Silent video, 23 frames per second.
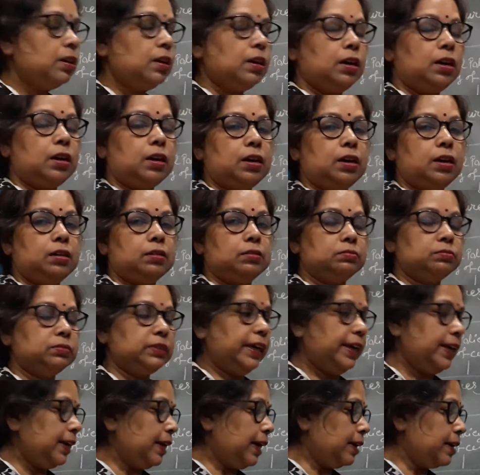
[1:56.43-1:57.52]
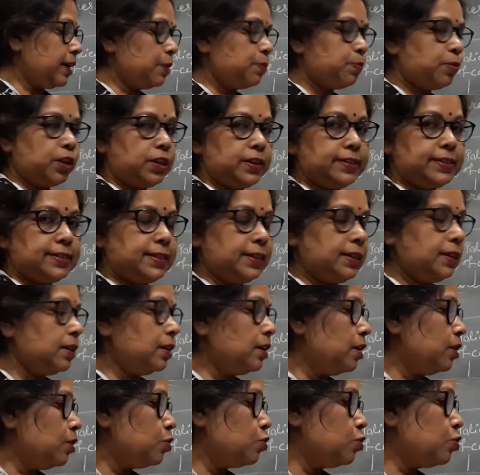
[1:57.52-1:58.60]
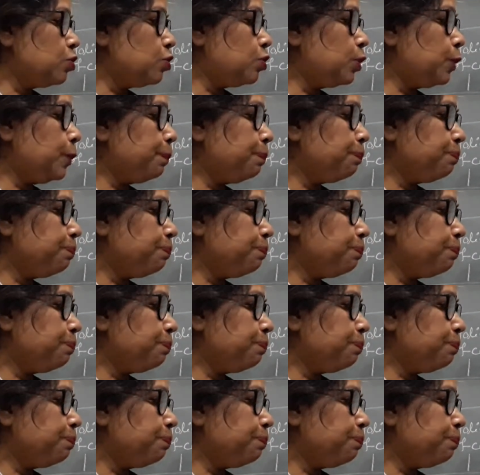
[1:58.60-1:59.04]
LRR policy. So